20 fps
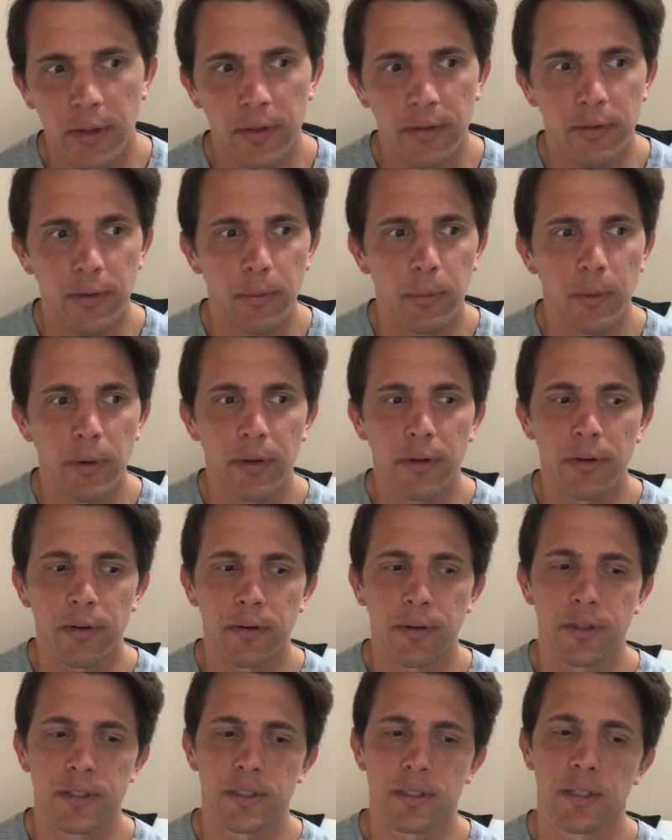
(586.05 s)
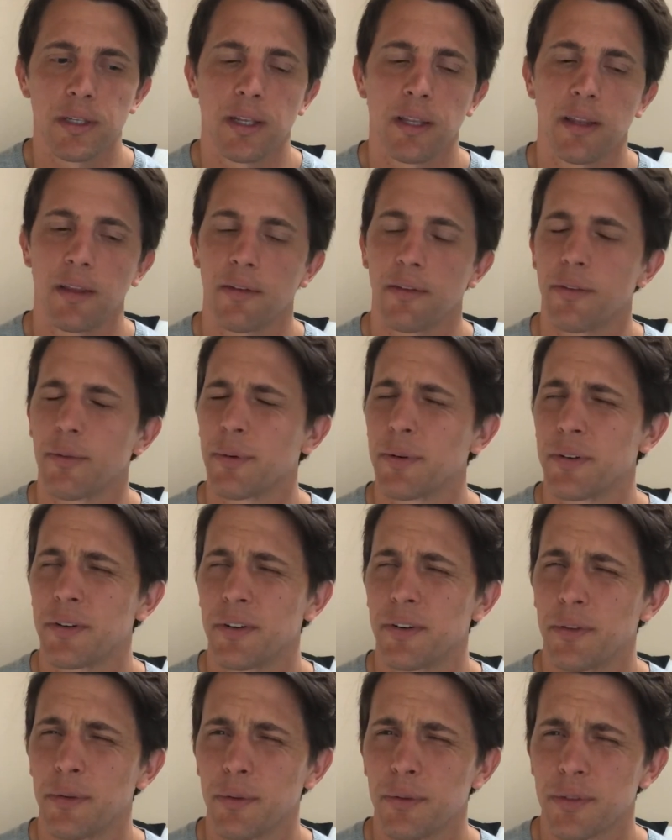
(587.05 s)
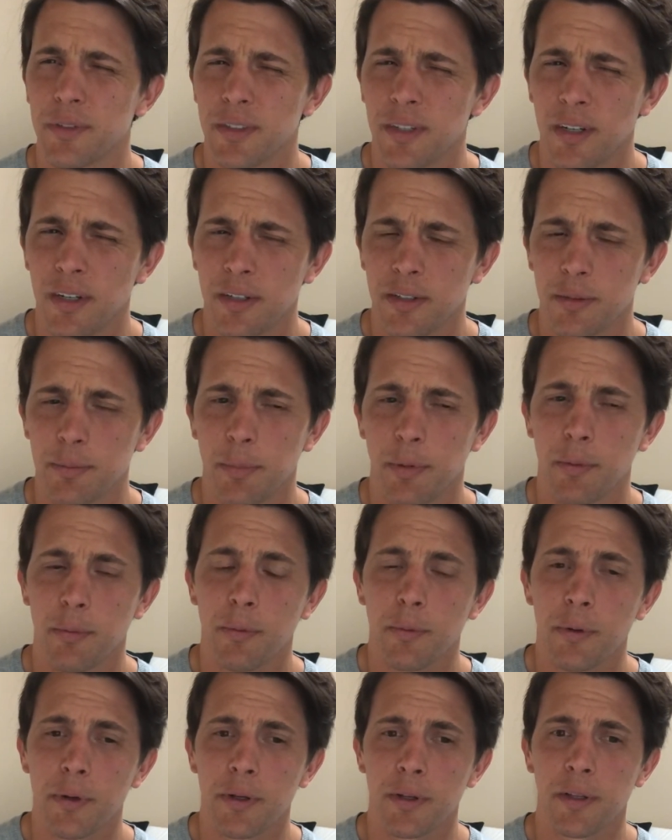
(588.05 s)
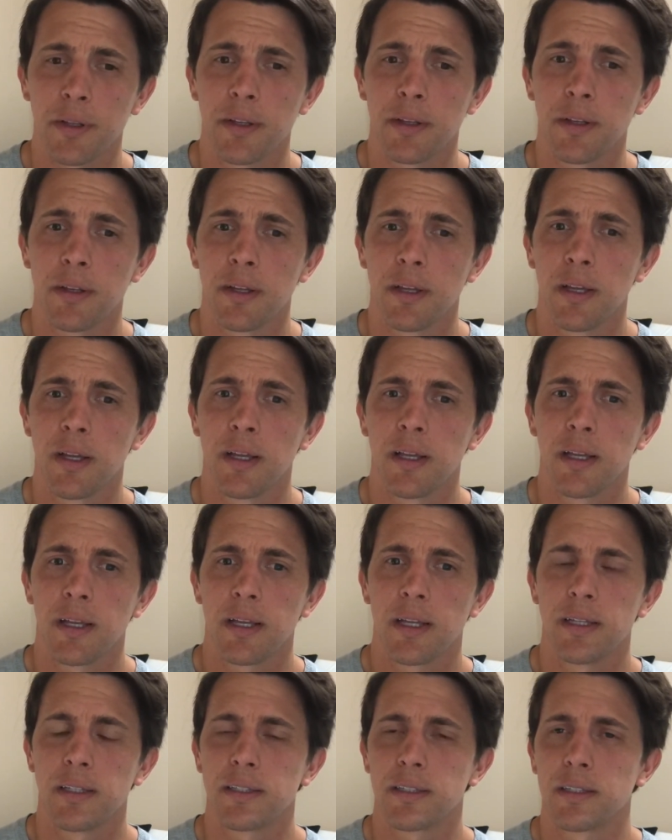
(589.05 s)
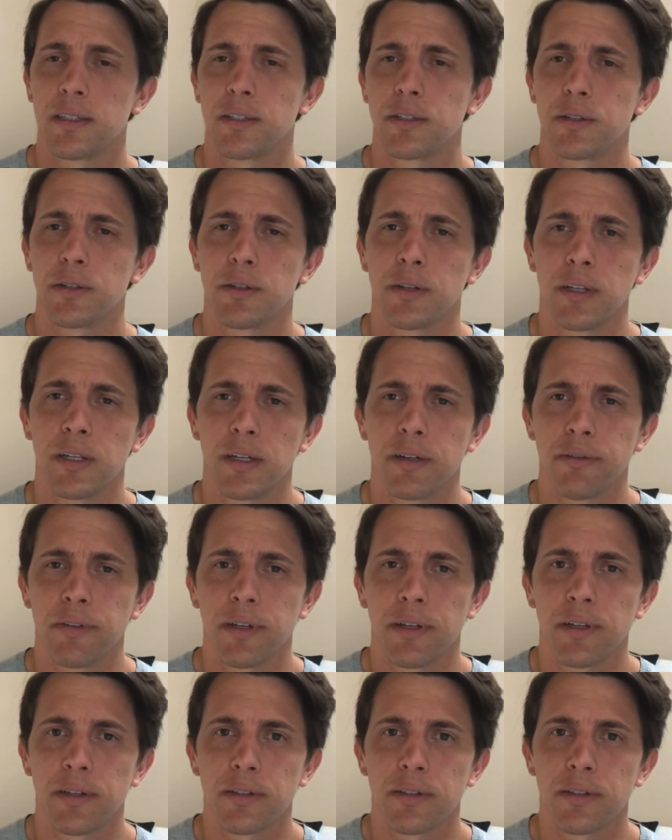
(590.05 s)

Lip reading: Yes, I want to learn to sing. Yes, I want to learn those songs, but really it's the journey of it.